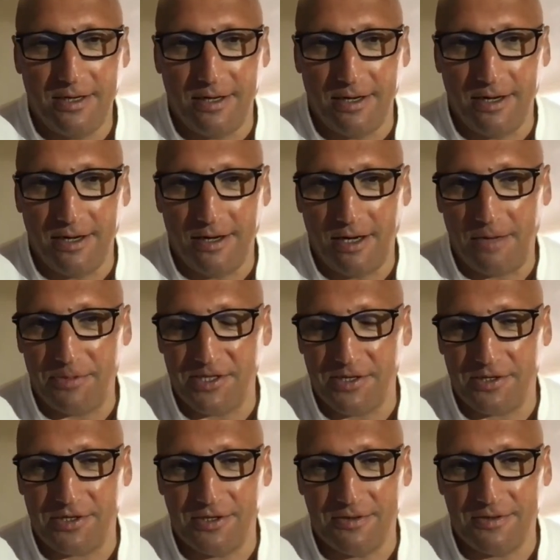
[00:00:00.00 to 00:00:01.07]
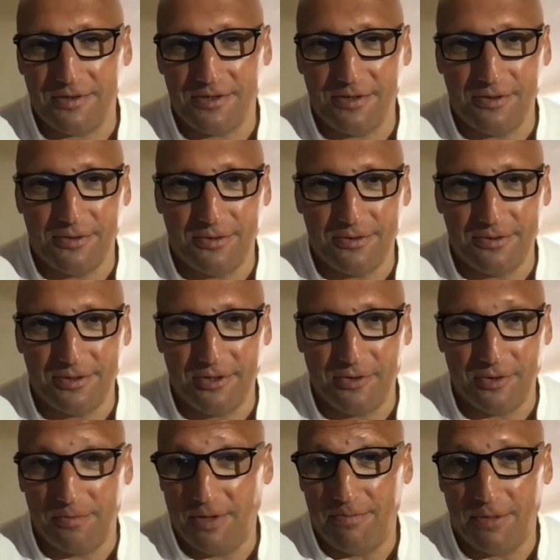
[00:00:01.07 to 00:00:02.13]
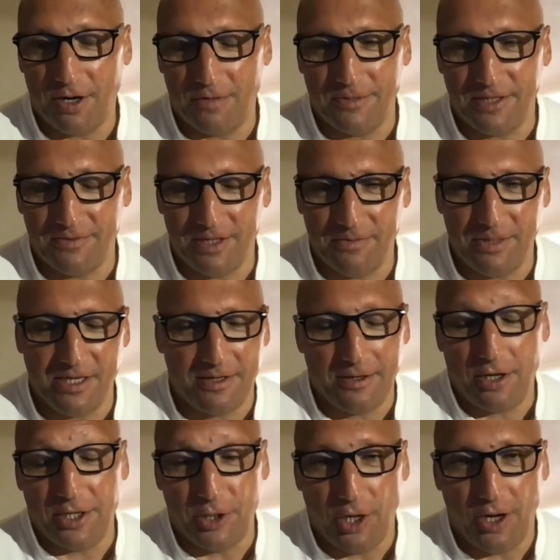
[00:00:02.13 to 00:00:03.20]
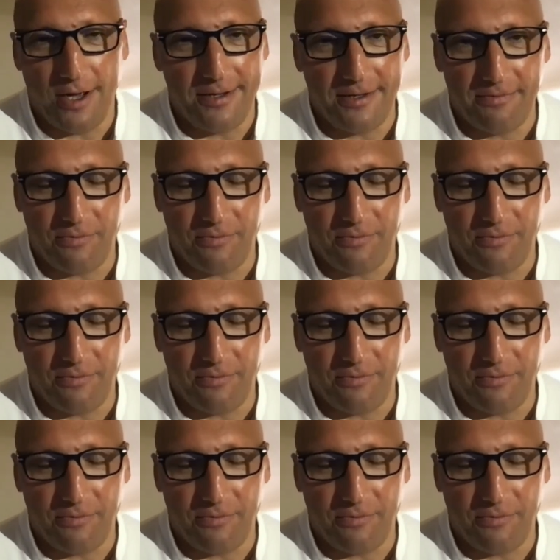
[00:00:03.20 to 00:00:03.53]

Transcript: opposition to the bombardment of Libya, and on and on.